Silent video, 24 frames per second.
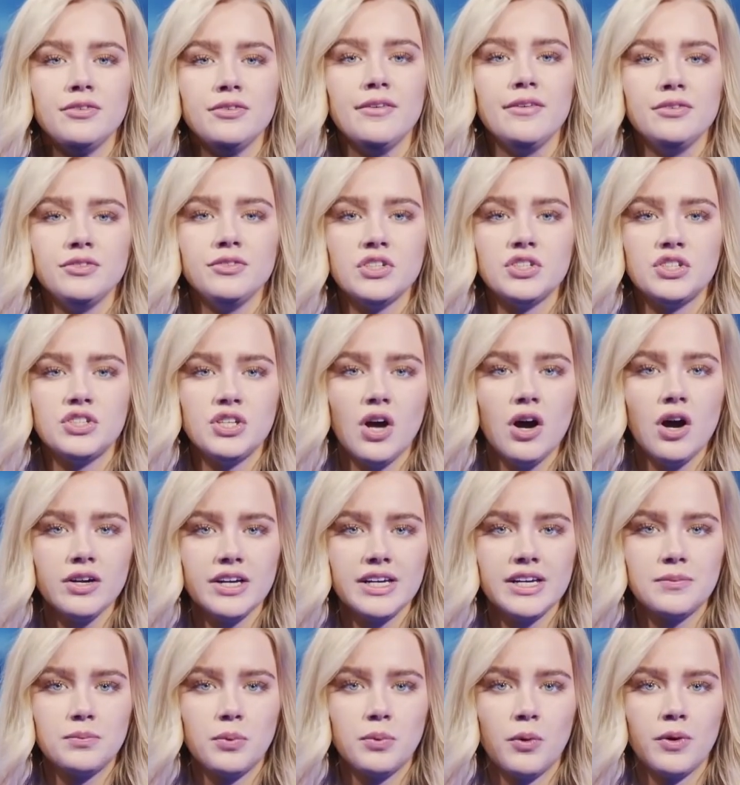Leftist
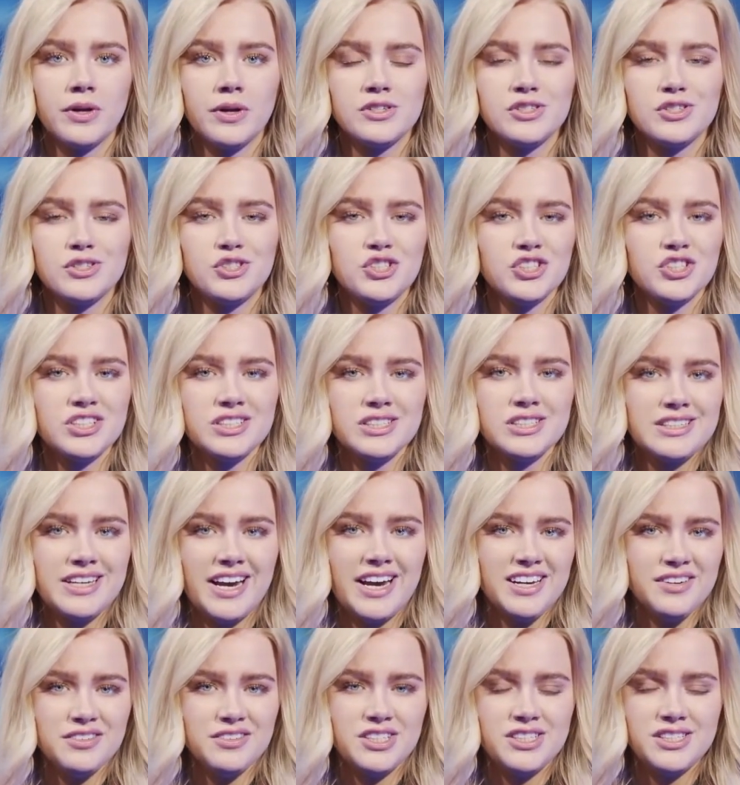talking points just
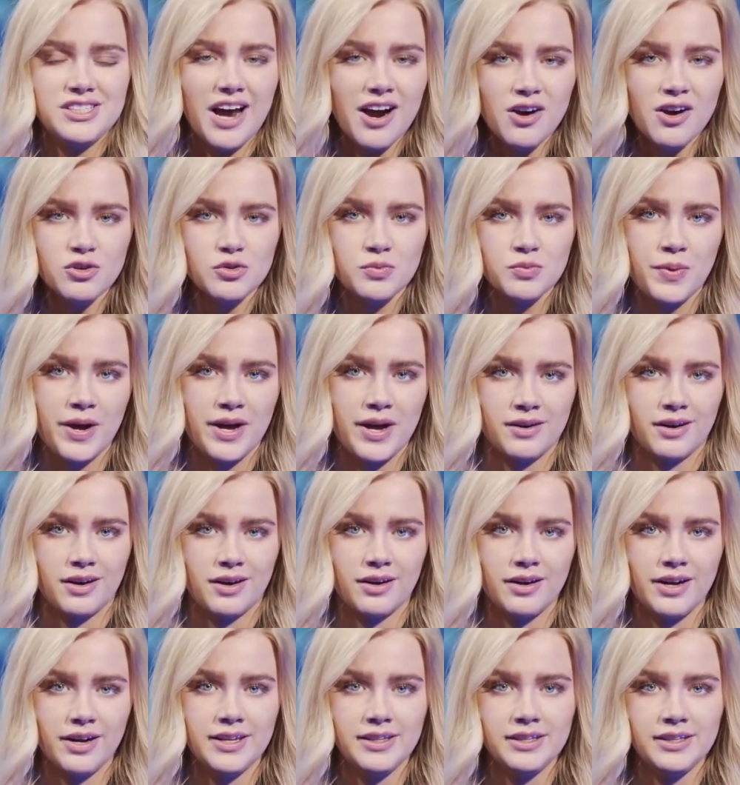kind of sound better
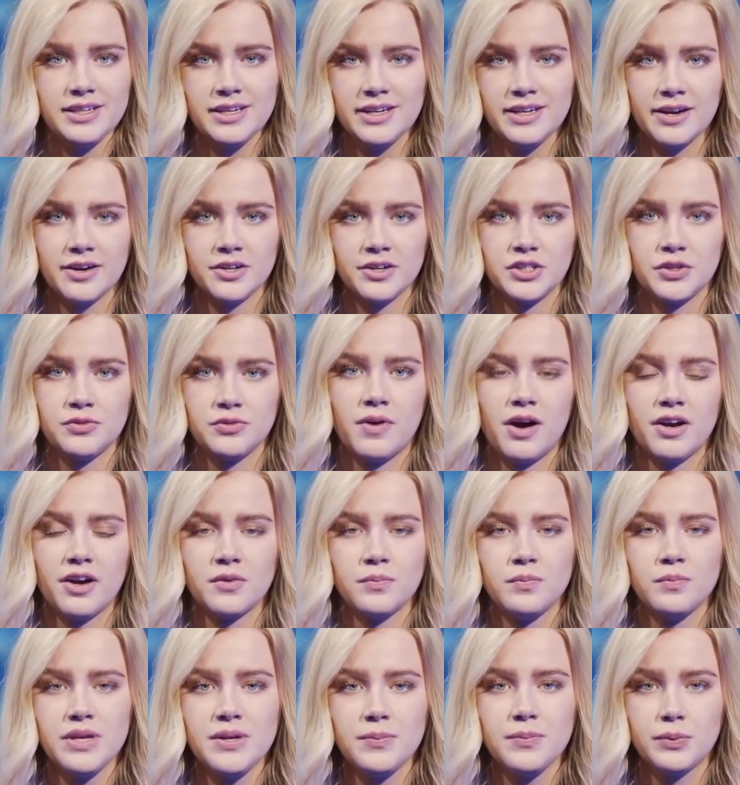in the ears of modern
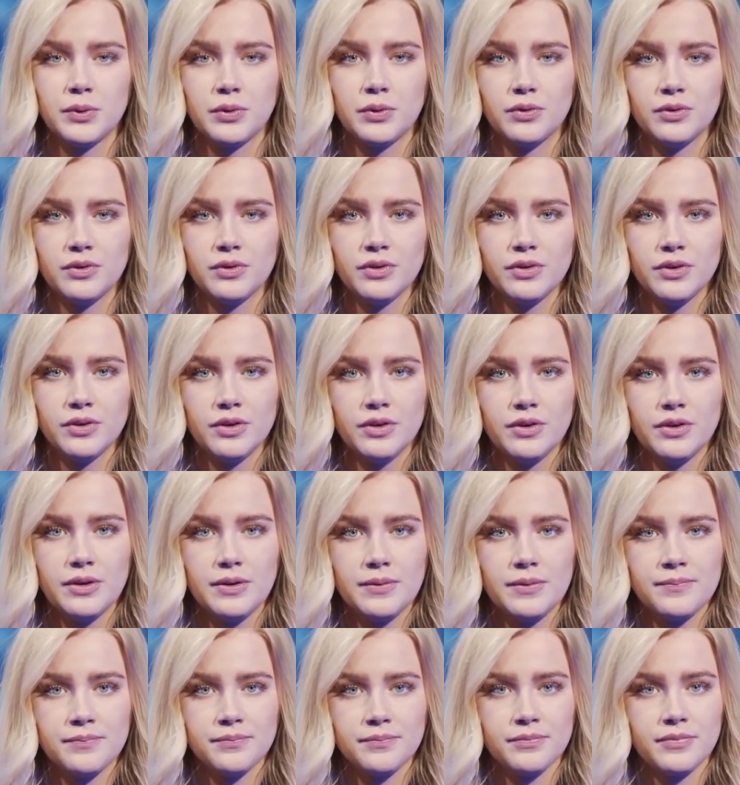people.
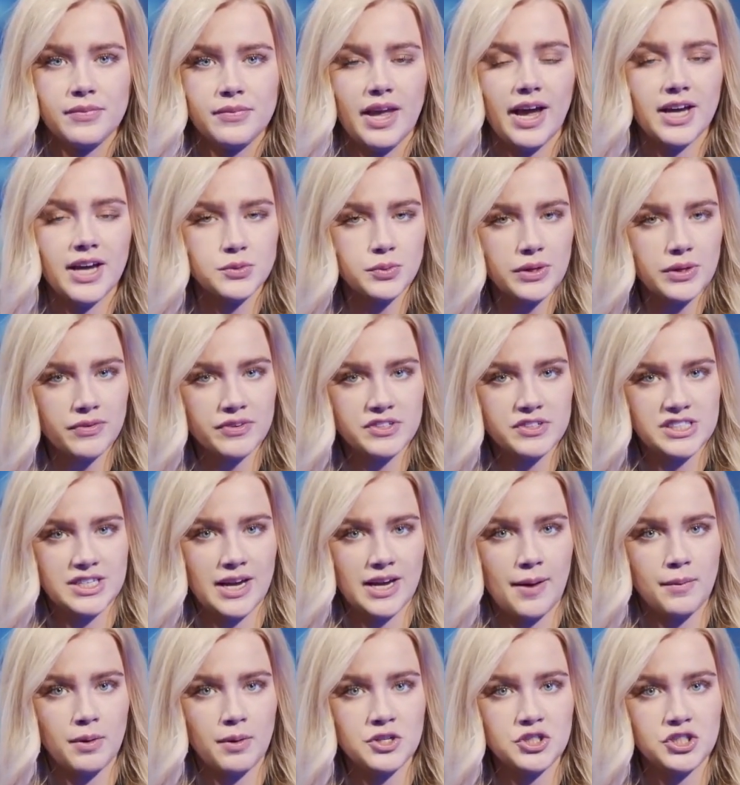As we've
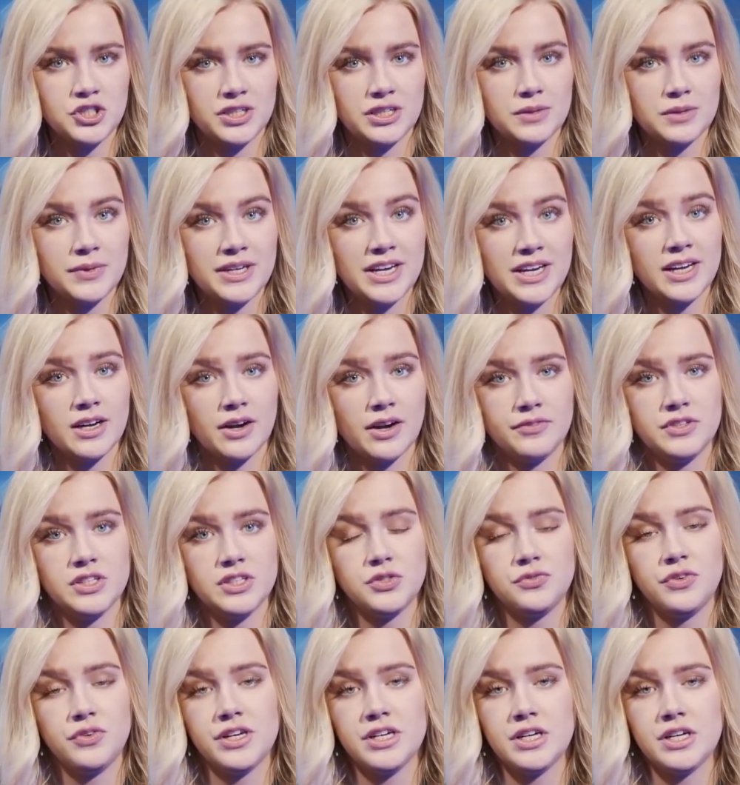established in the beginning of this
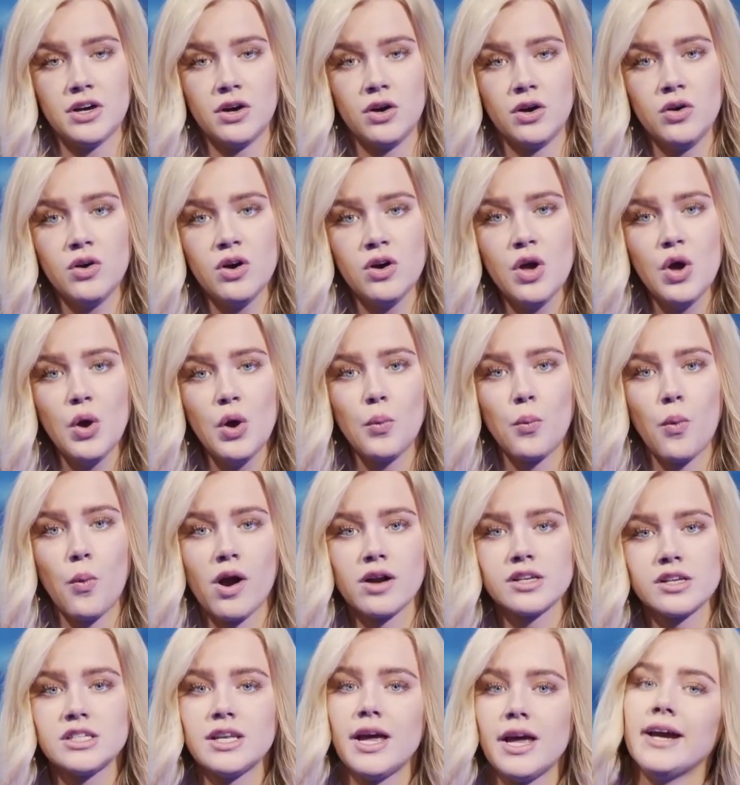video,
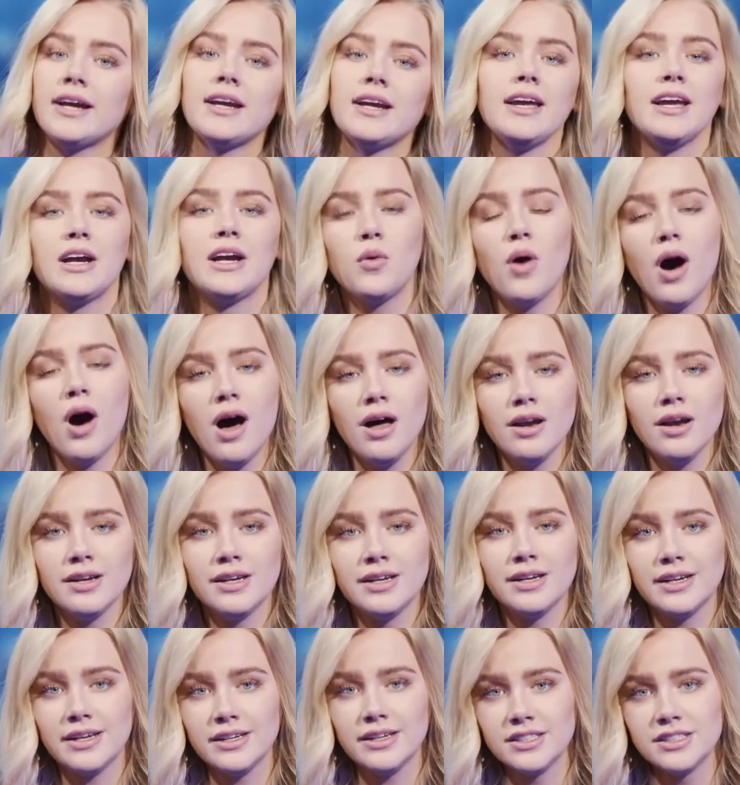words like
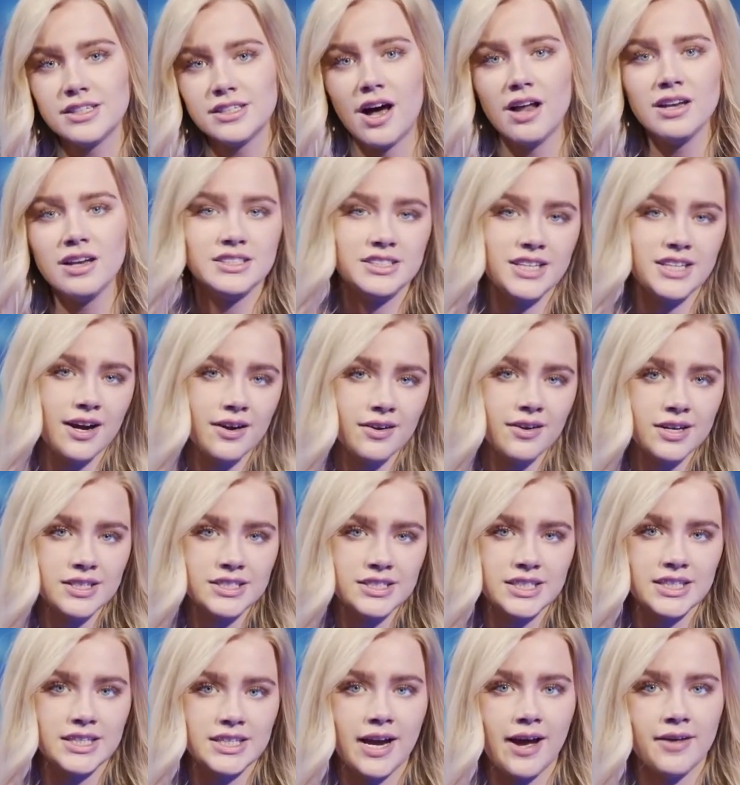equality,
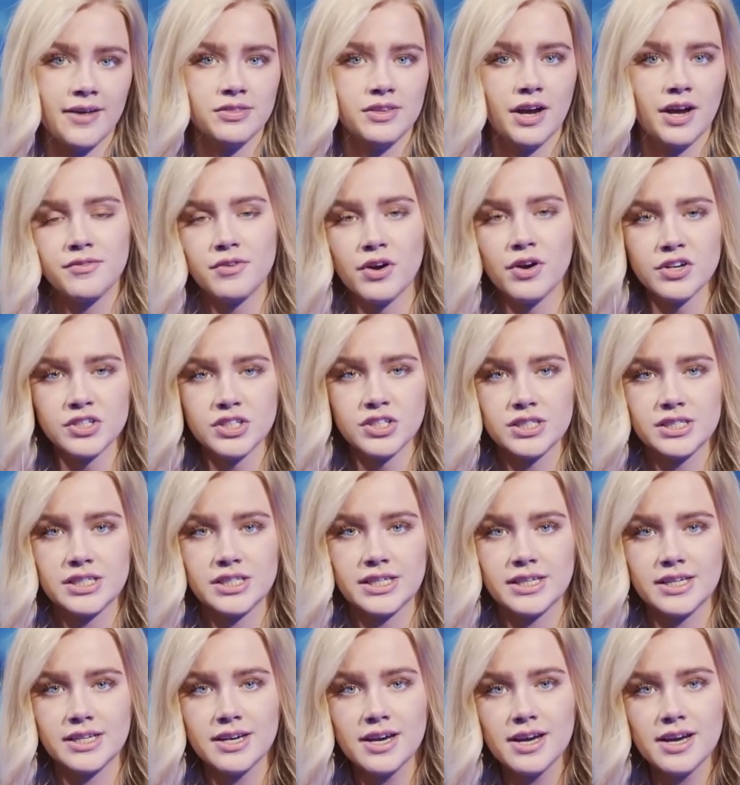solidarity, and
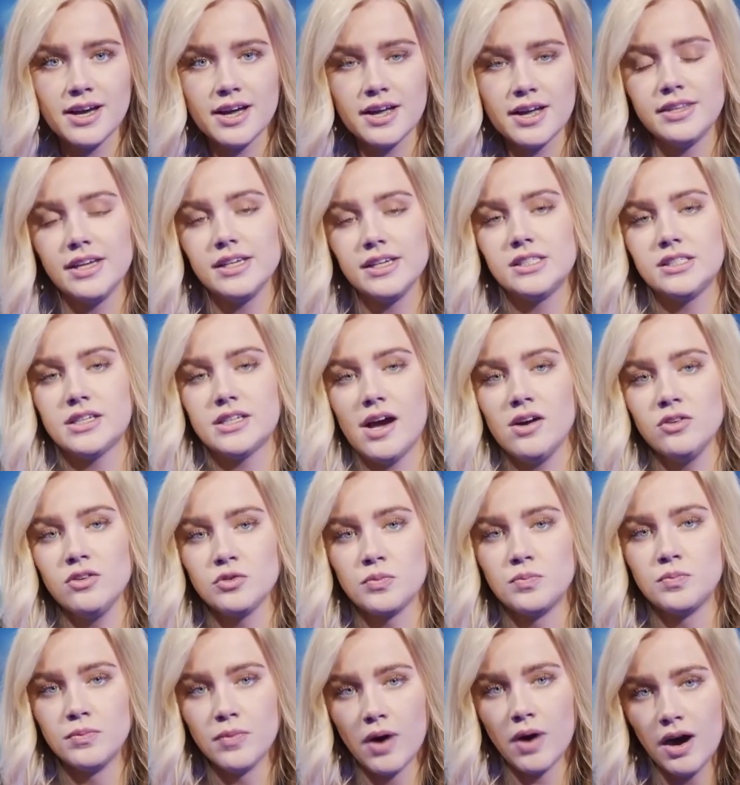diversity, they sound
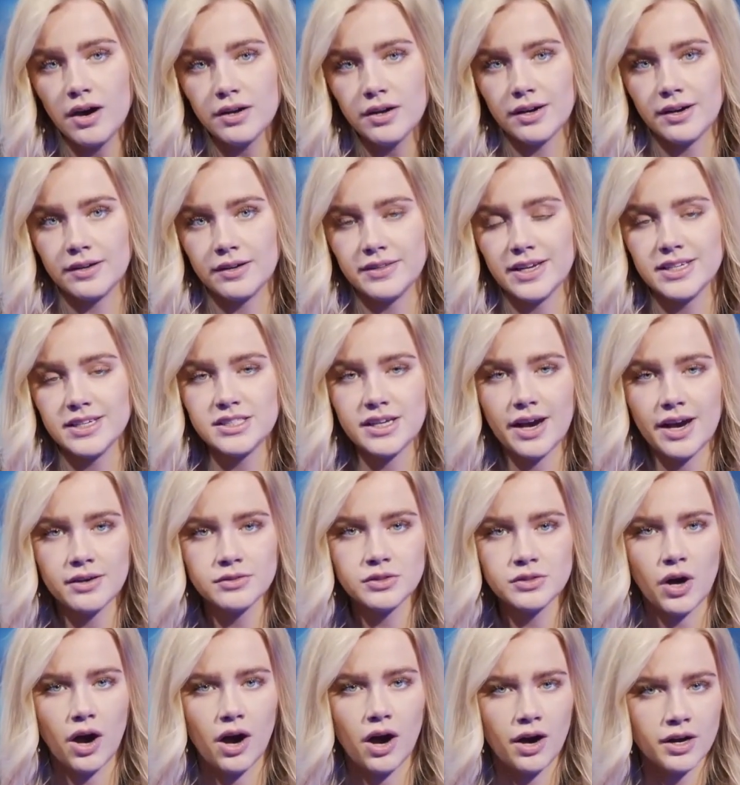modern, they sound
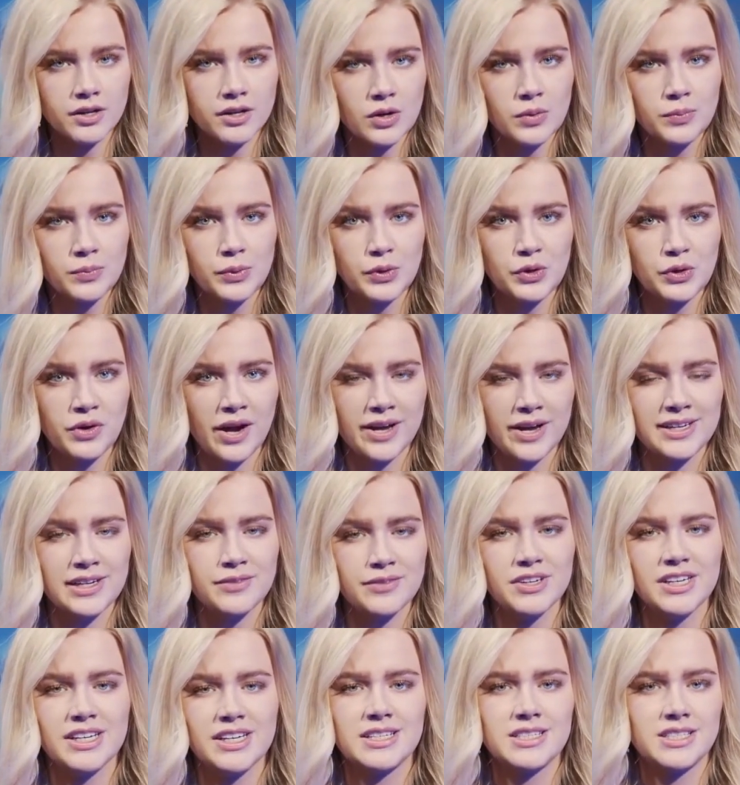honorable, and even
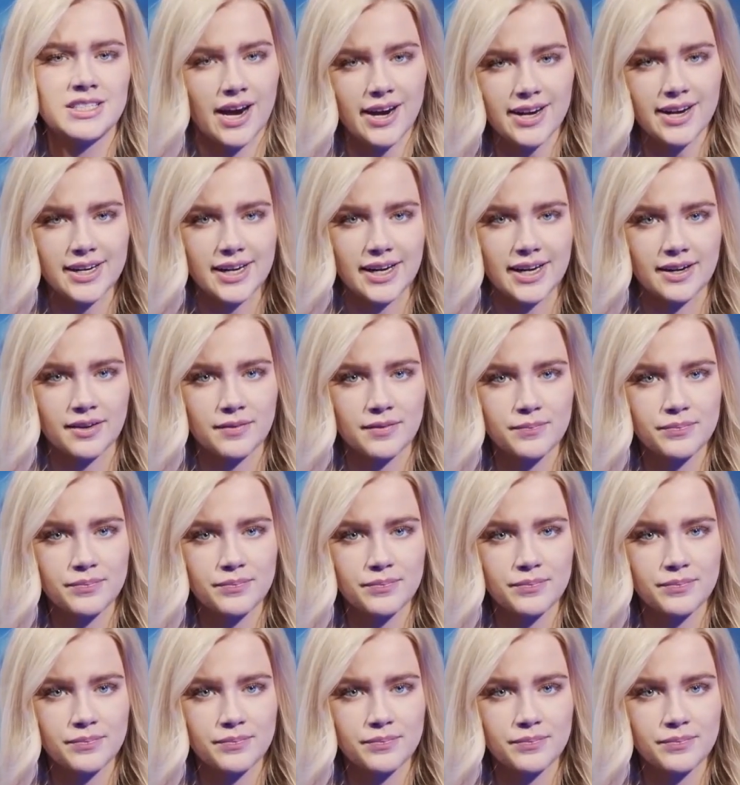exciting.